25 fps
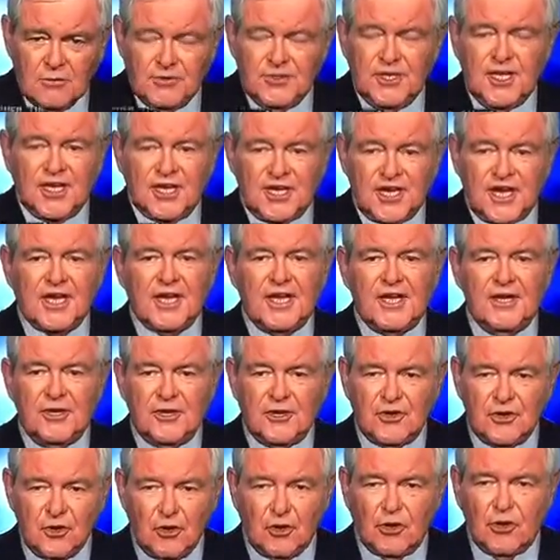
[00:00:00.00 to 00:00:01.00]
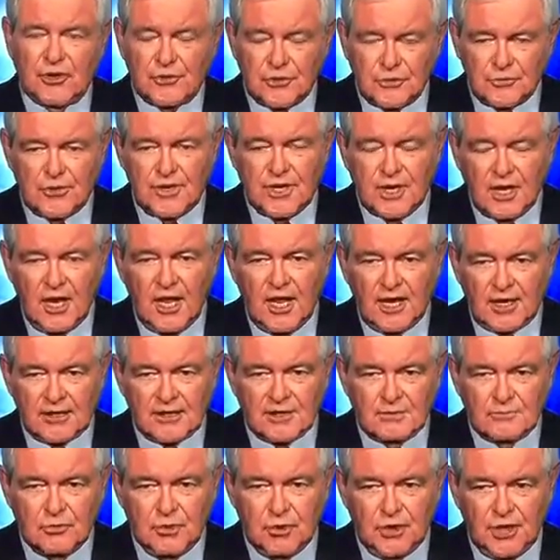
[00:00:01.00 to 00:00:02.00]
when they kick in your door at 3
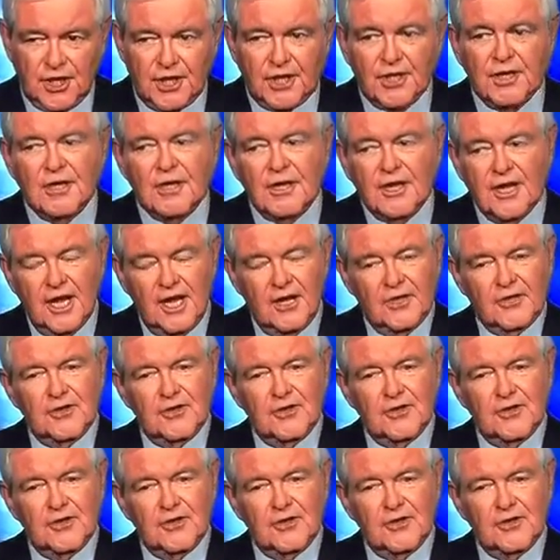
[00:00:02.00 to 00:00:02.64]
o'clock in the morning